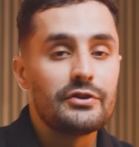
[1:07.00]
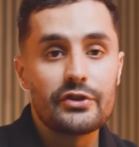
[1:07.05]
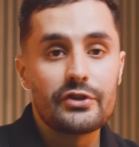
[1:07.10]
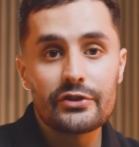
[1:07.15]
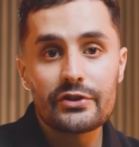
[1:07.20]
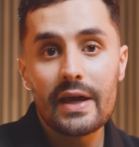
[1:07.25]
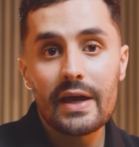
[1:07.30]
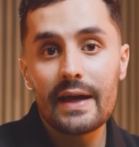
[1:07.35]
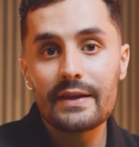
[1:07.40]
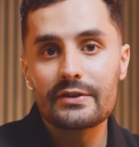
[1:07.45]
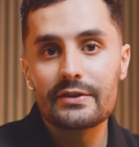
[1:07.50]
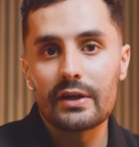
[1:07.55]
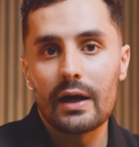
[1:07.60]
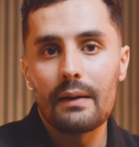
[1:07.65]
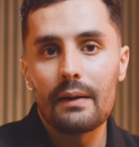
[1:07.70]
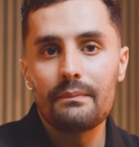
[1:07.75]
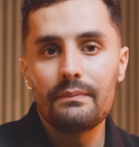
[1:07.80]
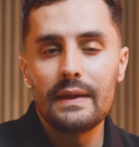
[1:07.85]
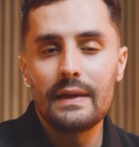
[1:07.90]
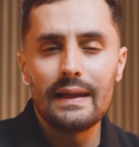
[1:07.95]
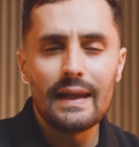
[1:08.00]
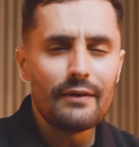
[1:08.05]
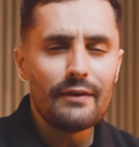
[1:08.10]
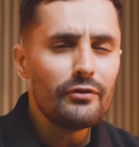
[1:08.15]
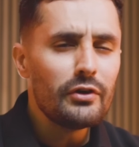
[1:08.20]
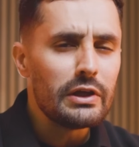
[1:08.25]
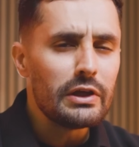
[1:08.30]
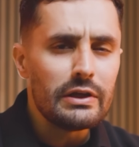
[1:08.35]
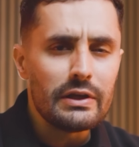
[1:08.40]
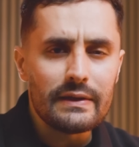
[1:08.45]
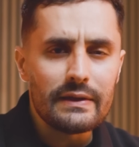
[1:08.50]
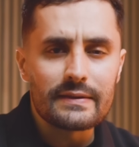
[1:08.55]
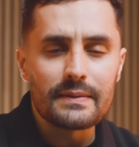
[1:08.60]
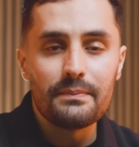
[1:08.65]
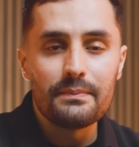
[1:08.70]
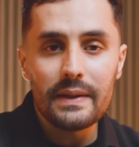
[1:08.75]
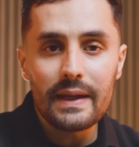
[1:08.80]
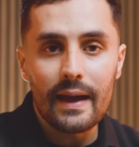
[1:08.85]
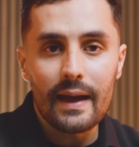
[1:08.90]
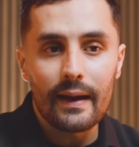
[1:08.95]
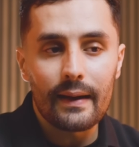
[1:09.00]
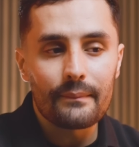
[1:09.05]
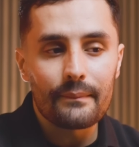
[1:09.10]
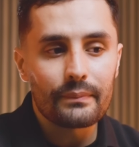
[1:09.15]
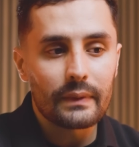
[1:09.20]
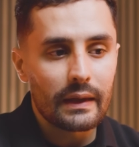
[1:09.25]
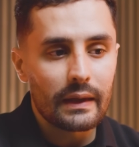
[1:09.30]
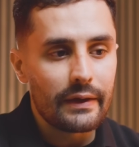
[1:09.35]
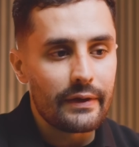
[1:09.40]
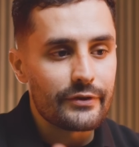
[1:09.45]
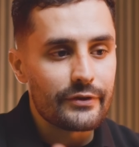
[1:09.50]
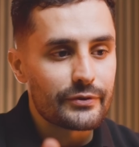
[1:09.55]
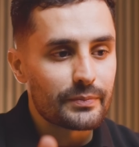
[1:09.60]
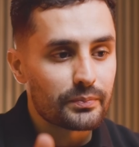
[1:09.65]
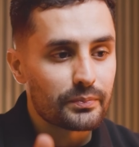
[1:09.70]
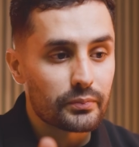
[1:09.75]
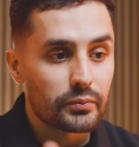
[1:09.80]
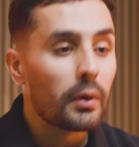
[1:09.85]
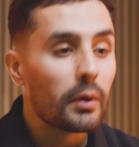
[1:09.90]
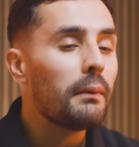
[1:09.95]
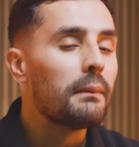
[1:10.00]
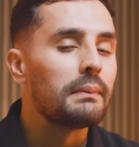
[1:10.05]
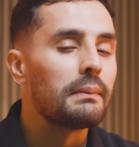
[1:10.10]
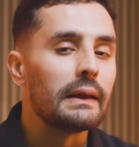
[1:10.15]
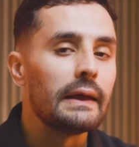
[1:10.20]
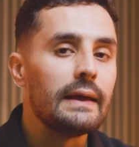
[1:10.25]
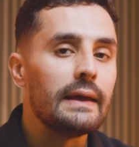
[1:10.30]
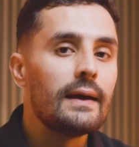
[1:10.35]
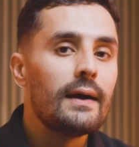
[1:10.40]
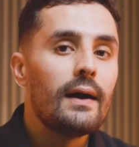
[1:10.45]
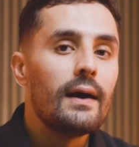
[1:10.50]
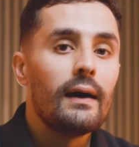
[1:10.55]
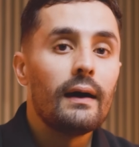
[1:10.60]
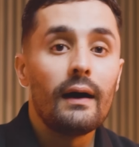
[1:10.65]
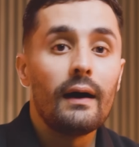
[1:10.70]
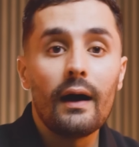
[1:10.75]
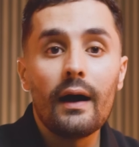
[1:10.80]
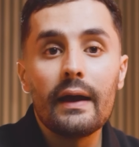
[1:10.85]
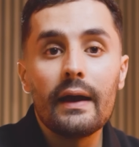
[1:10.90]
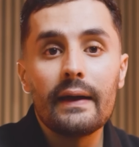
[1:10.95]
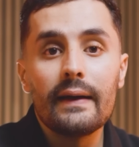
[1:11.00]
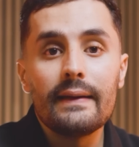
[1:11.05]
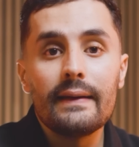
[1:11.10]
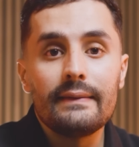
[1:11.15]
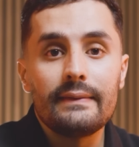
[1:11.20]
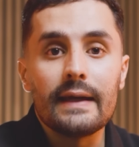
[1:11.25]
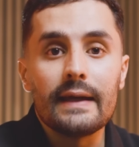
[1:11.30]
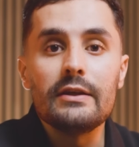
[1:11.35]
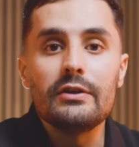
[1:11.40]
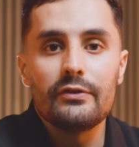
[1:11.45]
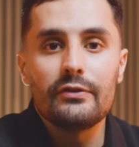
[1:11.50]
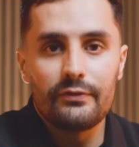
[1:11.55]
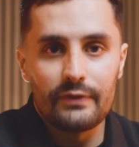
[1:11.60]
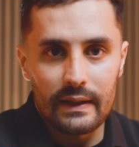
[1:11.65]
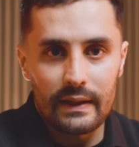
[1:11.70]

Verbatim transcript: And just a heads up, the level that you need to be at is probably higher than you